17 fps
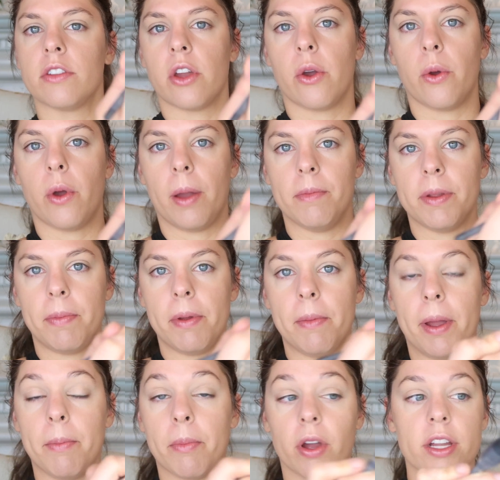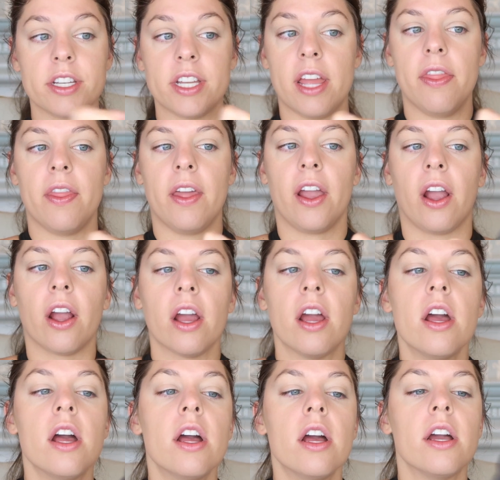So I'm dipping my brush in there
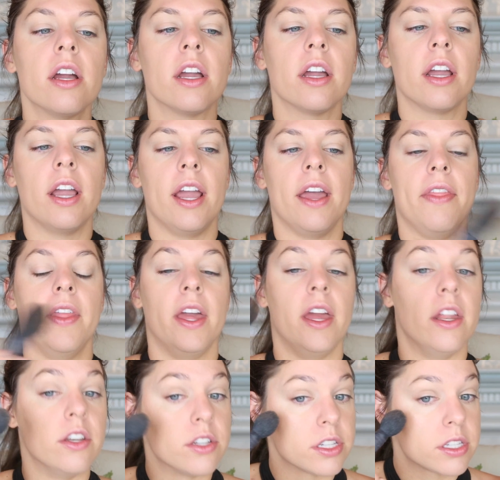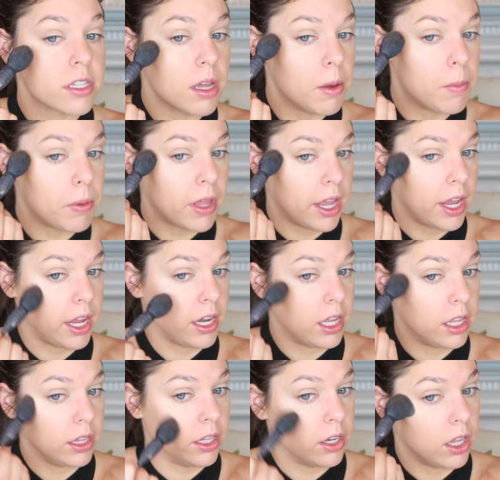and then just applying
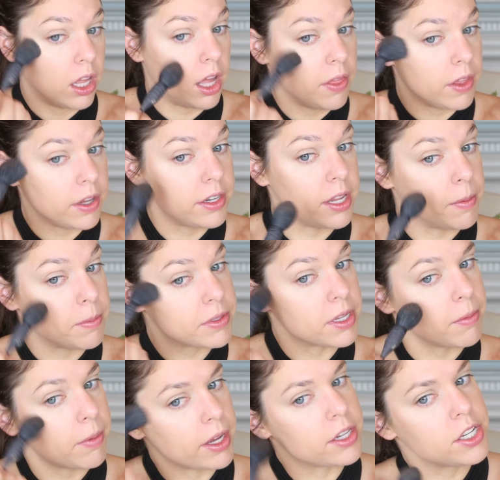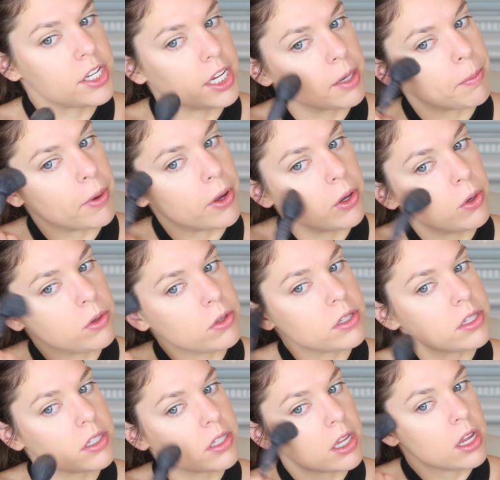a little on the tips of my
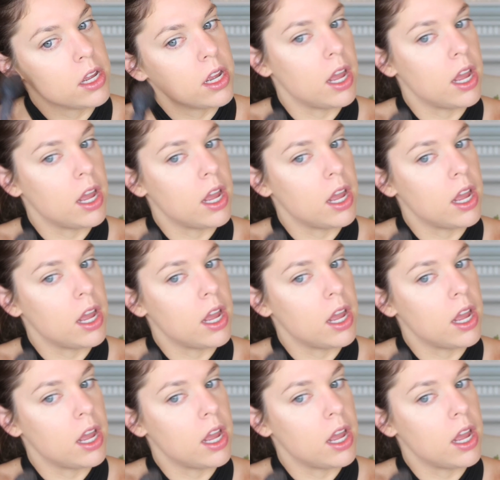cheekbones.